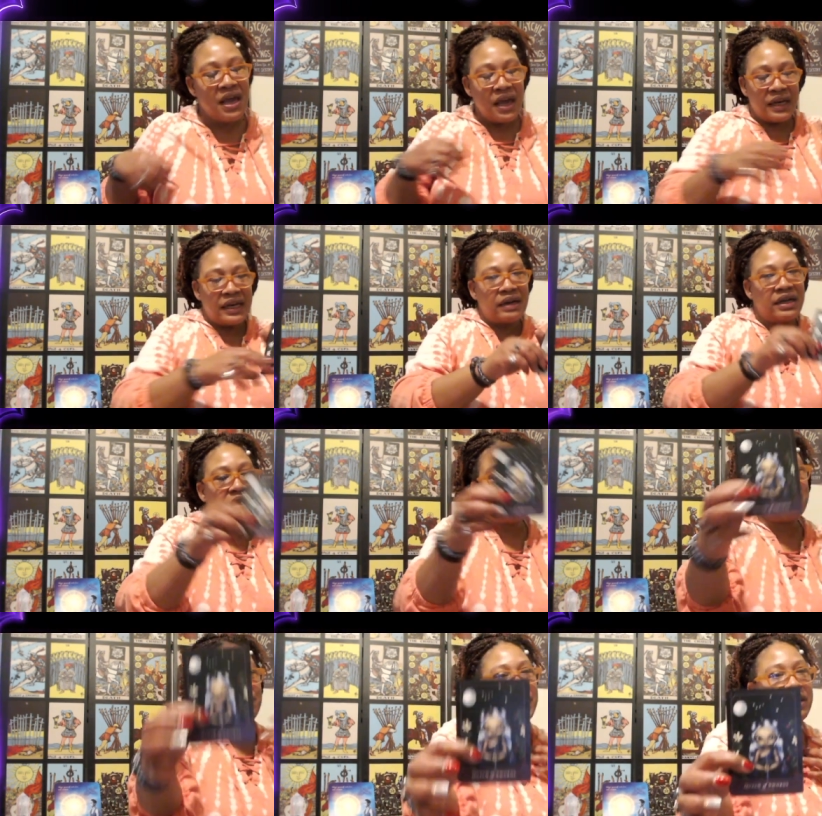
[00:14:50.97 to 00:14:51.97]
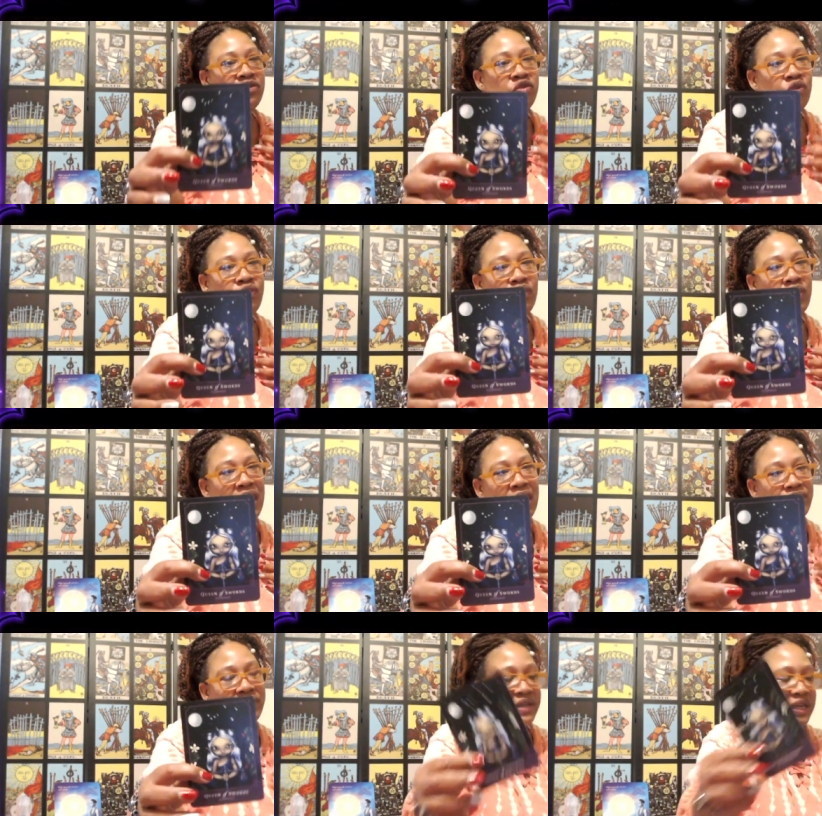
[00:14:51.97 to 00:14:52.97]
and there needs to be a truthful
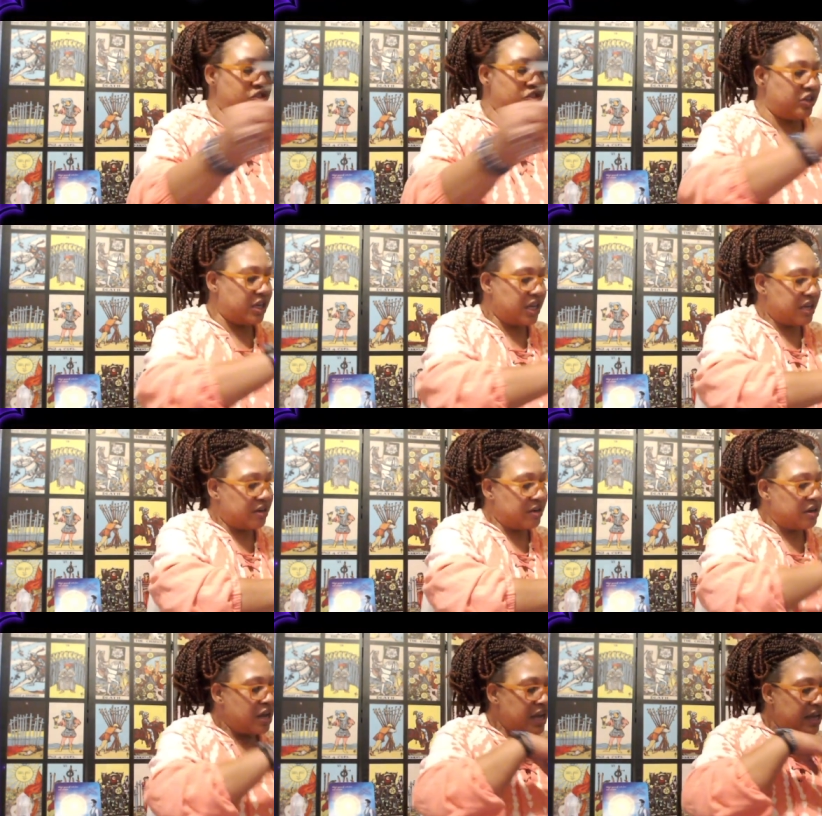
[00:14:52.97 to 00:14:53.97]
conversation here